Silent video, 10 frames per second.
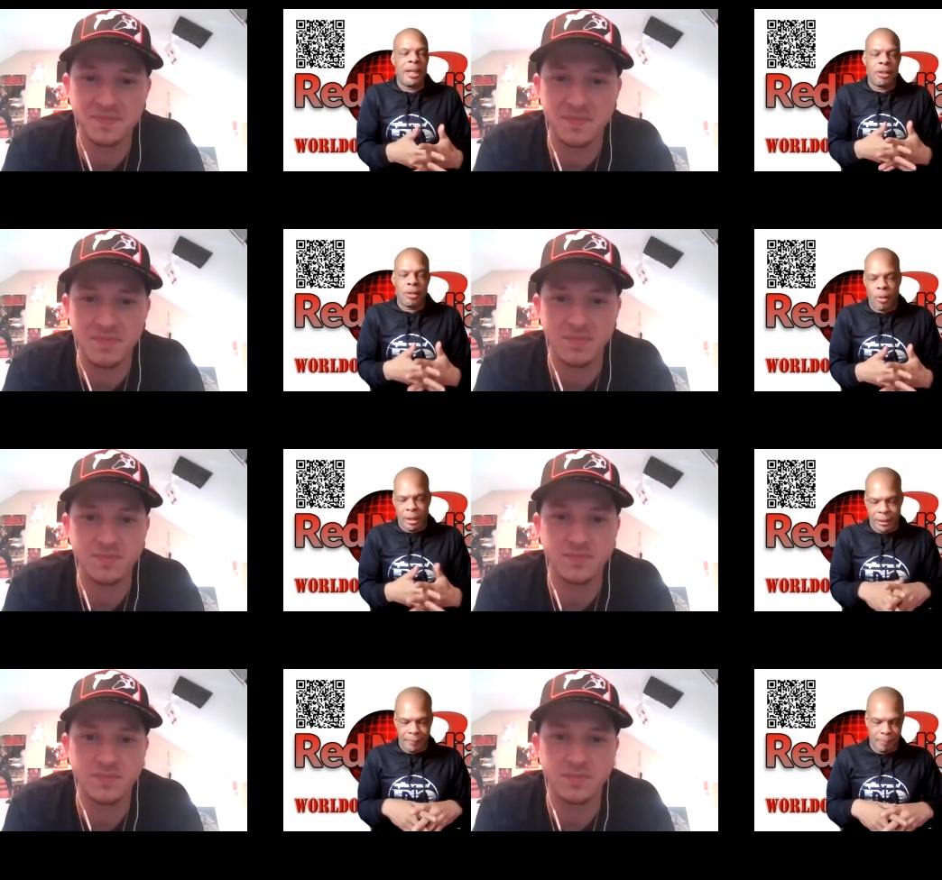Speaker 1: ask you a
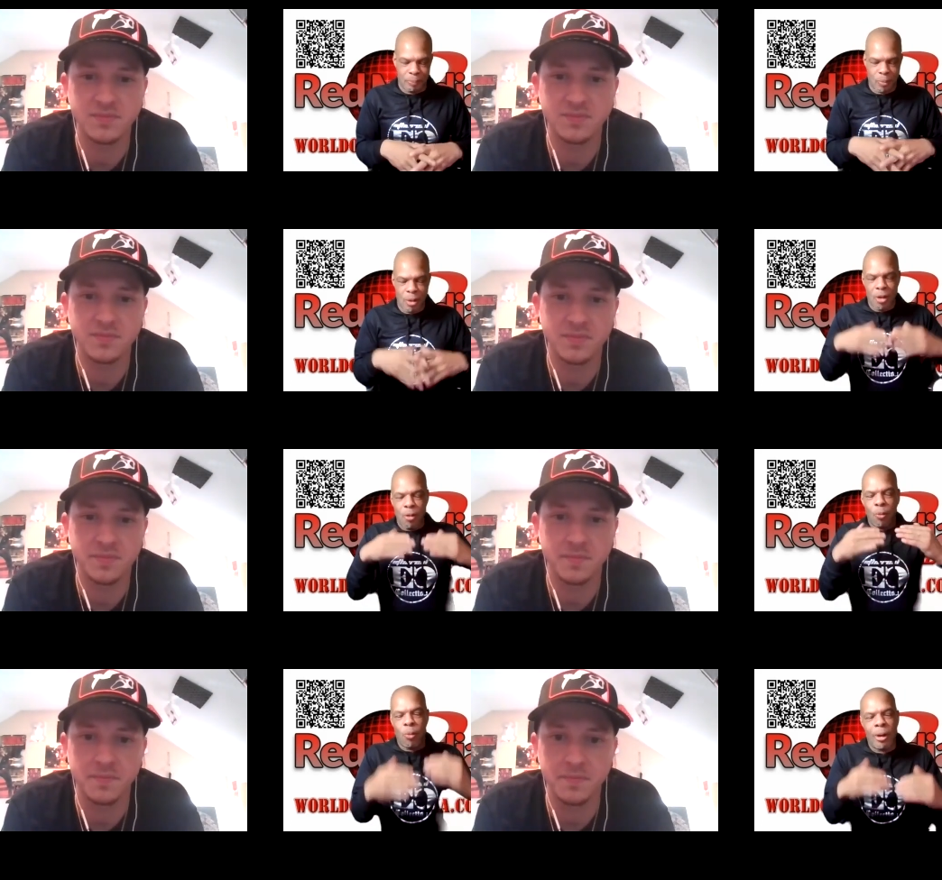question.
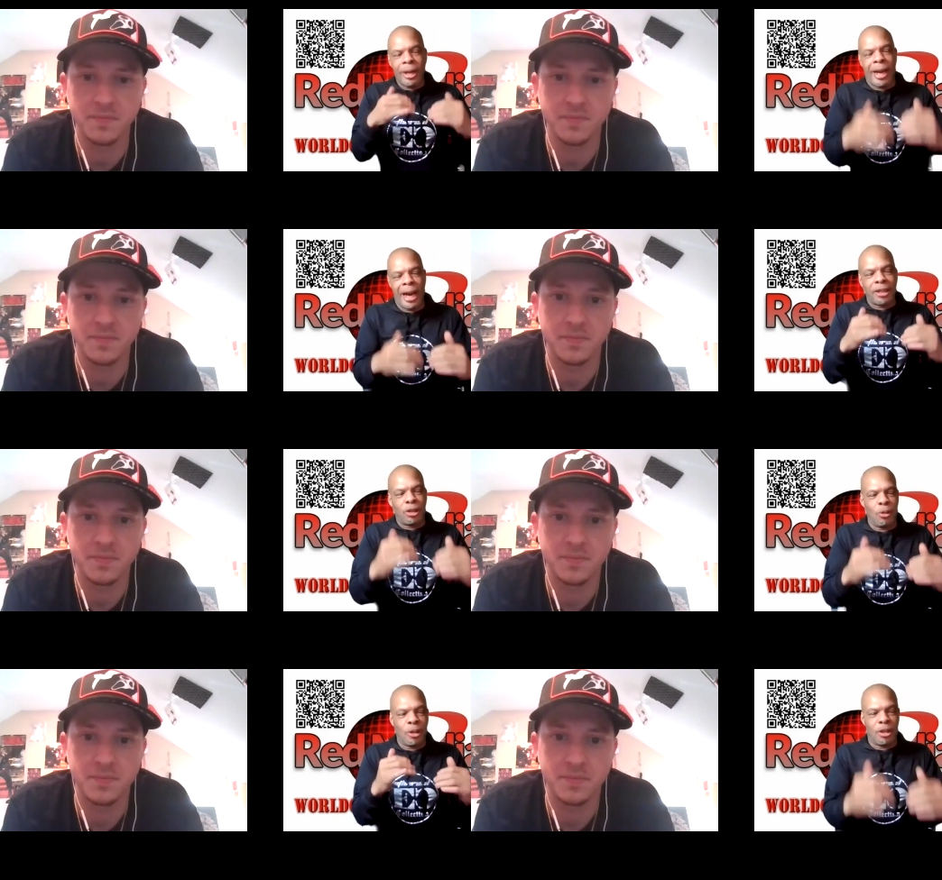What
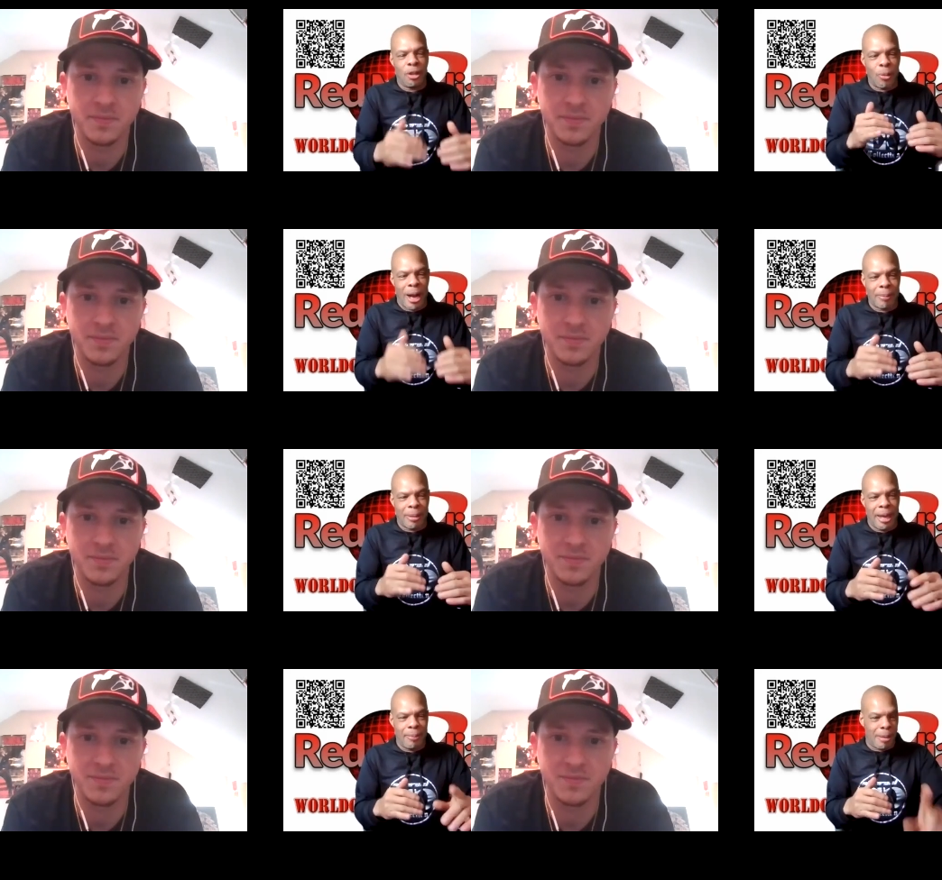got you into the
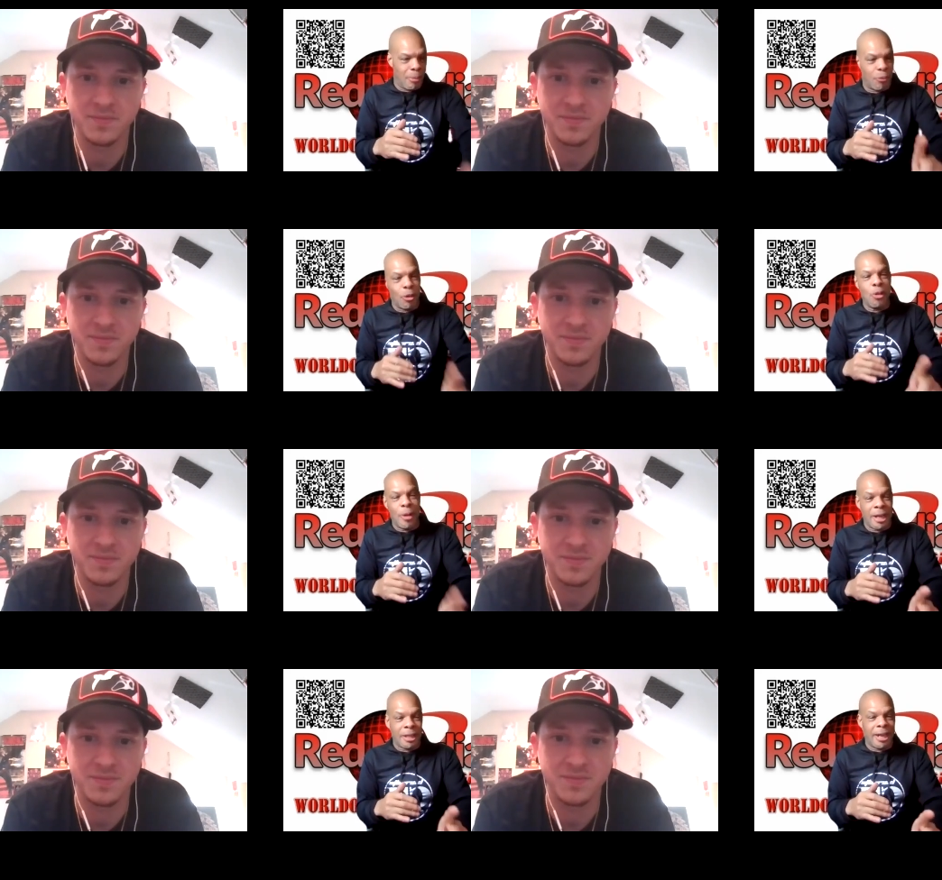rap game? Now, before
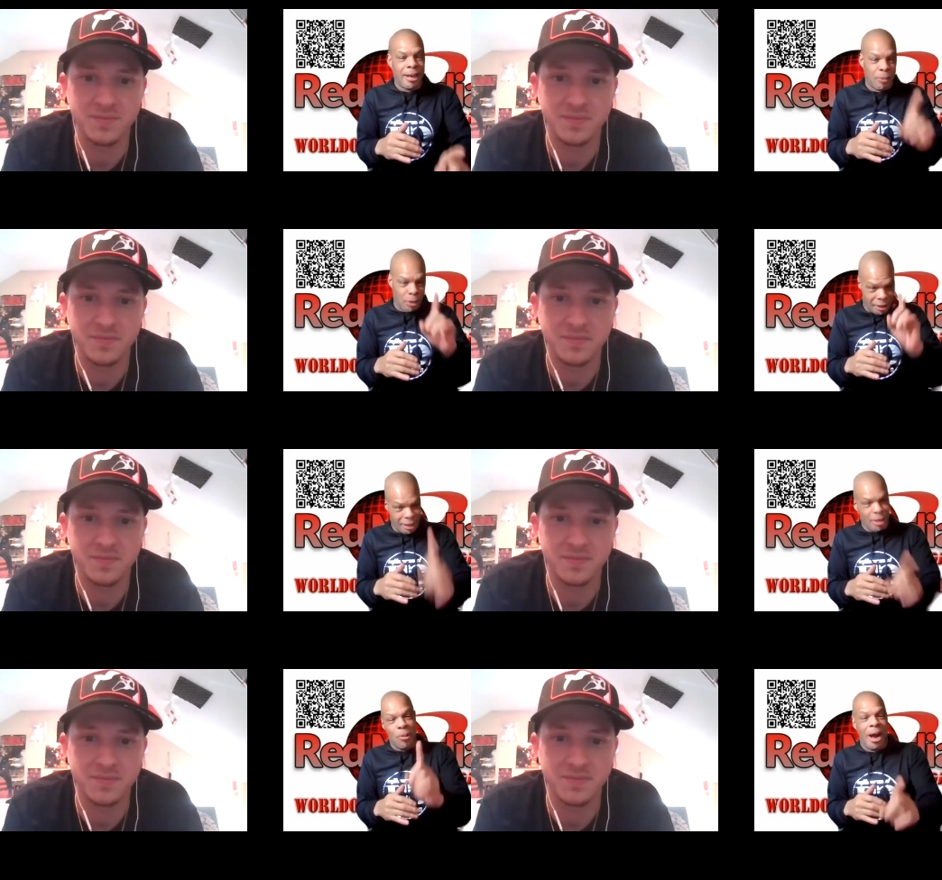you answer that, I'm going
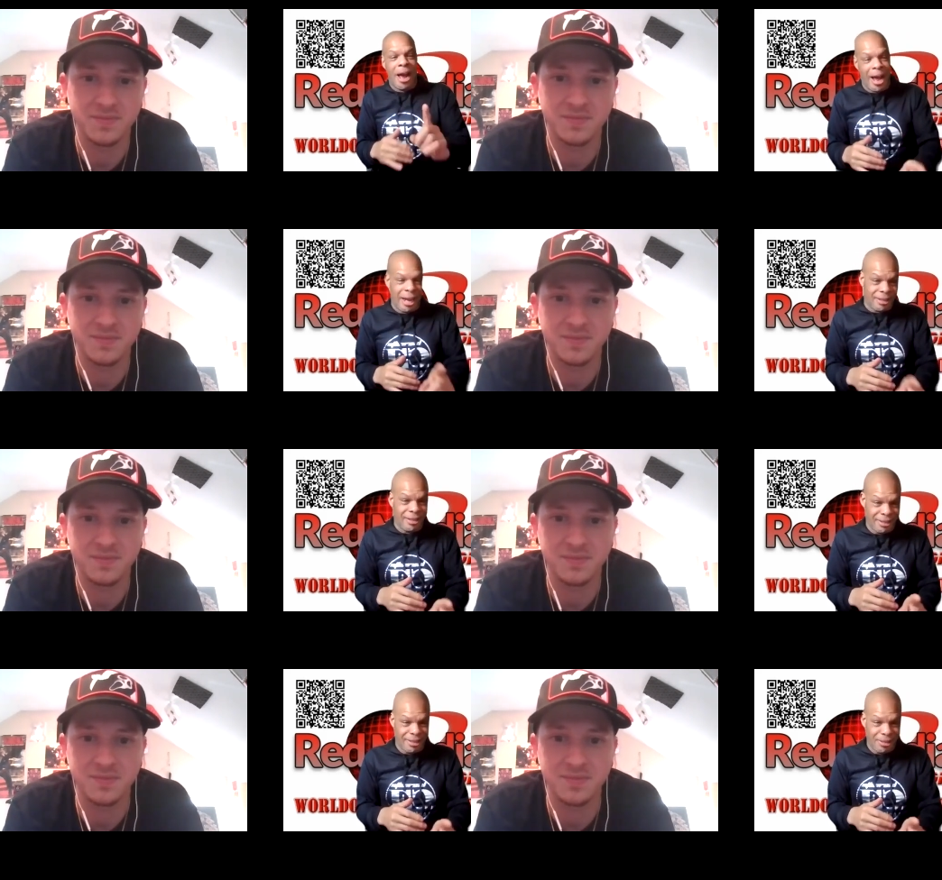to tell you why I
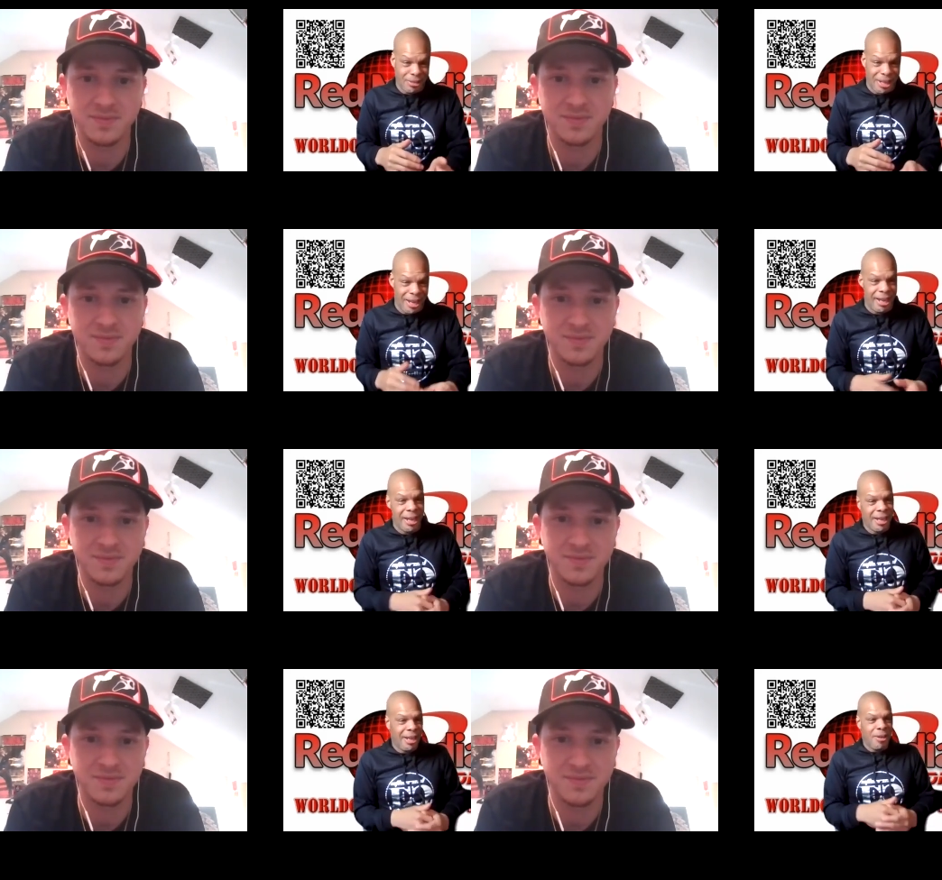asked you, okay?